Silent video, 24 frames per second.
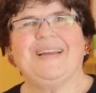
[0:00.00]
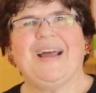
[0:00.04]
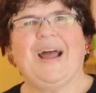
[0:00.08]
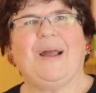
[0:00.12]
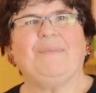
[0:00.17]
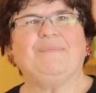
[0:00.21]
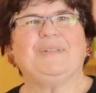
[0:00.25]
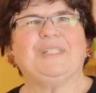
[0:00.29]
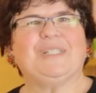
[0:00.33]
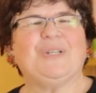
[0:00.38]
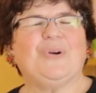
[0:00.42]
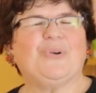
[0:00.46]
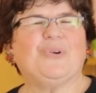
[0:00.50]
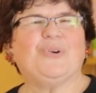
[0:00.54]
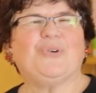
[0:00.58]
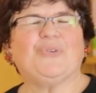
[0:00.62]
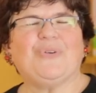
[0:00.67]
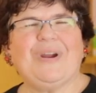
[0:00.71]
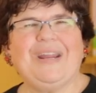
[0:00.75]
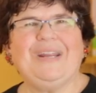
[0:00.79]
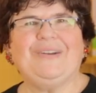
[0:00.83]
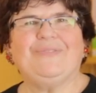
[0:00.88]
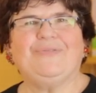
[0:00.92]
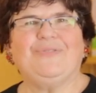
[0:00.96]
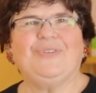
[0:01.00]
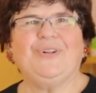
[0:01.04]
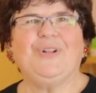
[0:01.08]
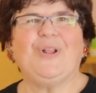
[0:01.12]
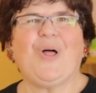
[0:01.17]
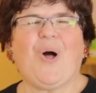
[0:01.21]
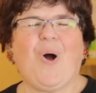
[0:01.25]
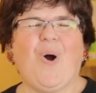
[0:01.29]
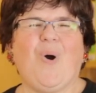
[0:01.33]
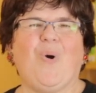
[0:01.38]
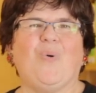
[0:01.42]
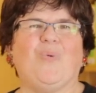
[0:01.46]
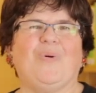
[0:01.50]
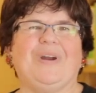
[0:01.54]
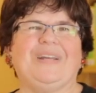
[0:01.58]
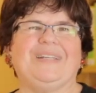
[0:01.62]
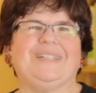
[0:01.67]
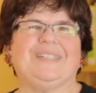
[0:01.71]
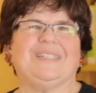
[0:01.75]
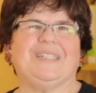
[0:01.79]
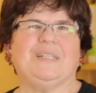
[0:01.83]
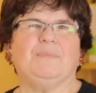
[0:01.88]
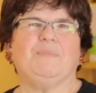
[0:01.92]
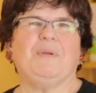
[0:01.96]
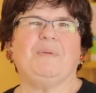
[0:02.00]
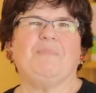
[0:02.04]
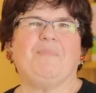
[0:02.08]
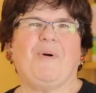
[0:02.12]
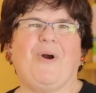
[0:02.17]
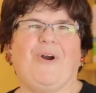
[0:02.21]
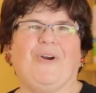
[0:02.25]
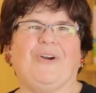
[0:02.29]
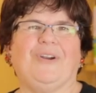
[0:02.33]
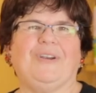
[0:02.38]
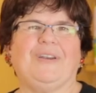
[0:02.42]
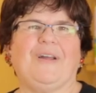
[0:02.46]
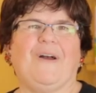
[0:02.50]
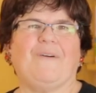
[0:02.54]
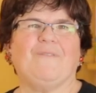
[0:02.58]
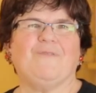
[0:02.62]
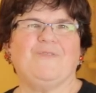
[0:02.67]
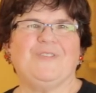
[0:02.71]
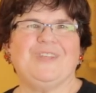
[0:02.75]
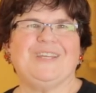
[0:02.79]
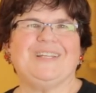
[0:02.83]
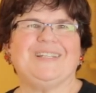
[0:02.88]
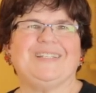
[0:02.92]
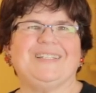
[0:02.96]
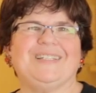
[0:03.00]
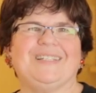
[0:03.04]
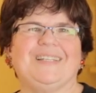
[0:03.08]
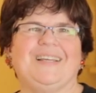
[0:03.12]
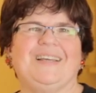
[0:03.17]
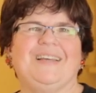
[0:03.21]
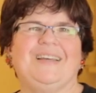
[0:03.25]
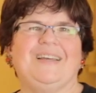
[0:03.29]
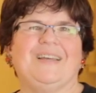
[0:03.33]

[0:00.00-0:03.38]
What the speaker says: I'm so grateful always to be part of this